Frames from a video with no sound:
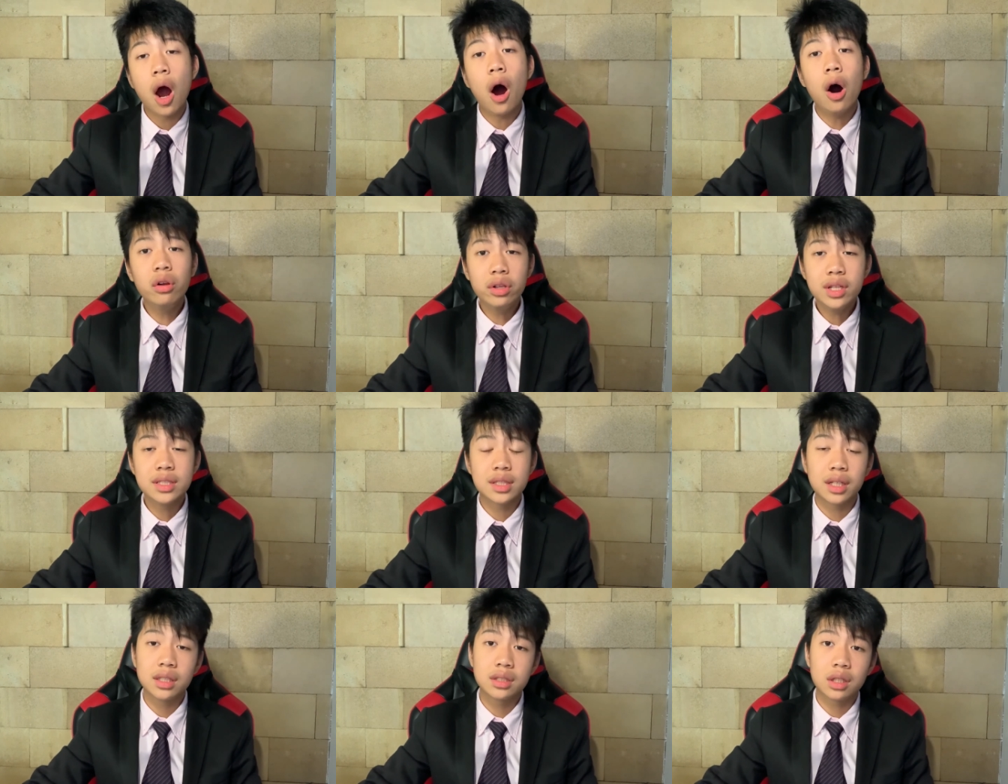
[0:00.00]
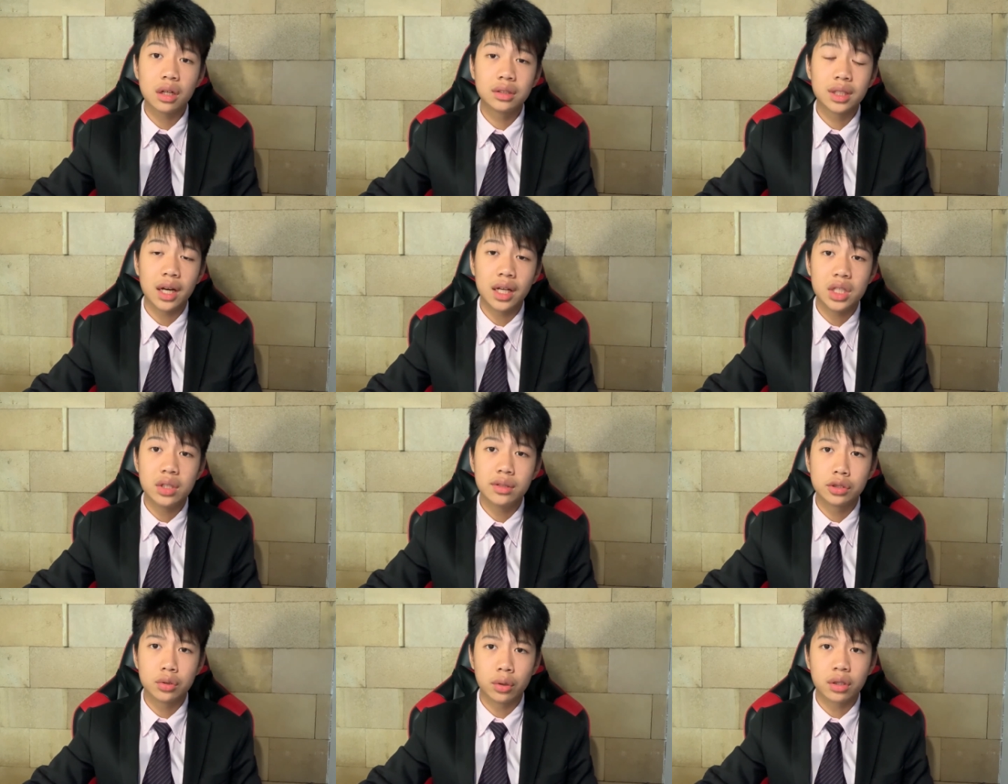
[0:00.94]
All these things are tied to
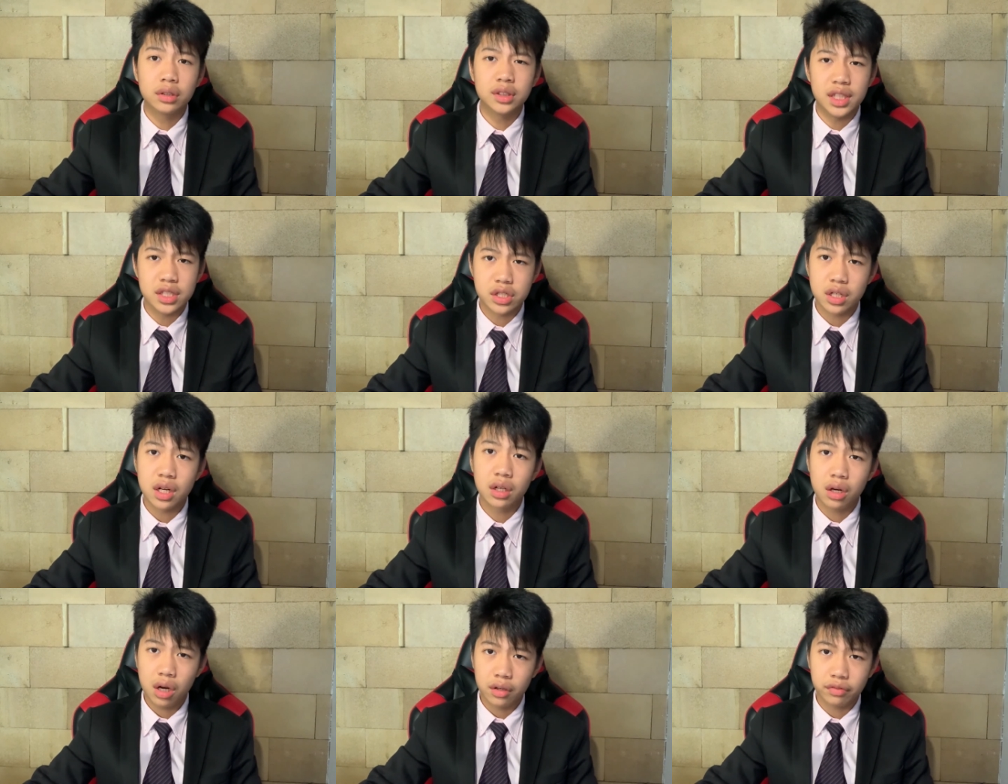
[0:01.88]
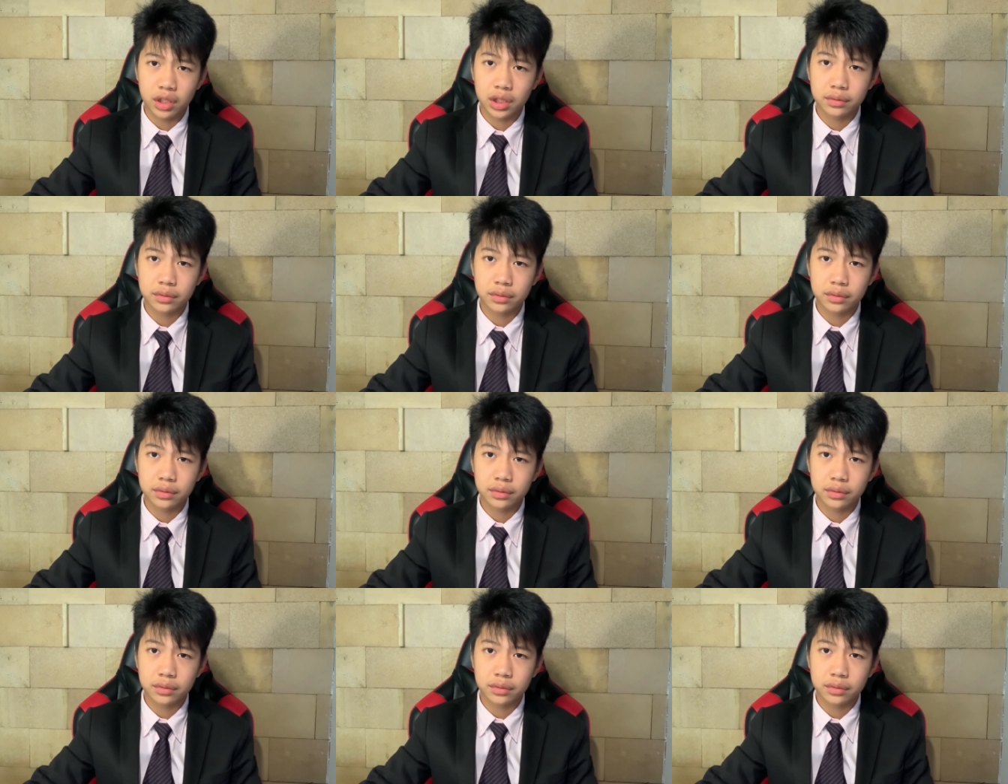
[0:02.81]
historical tension and conflict.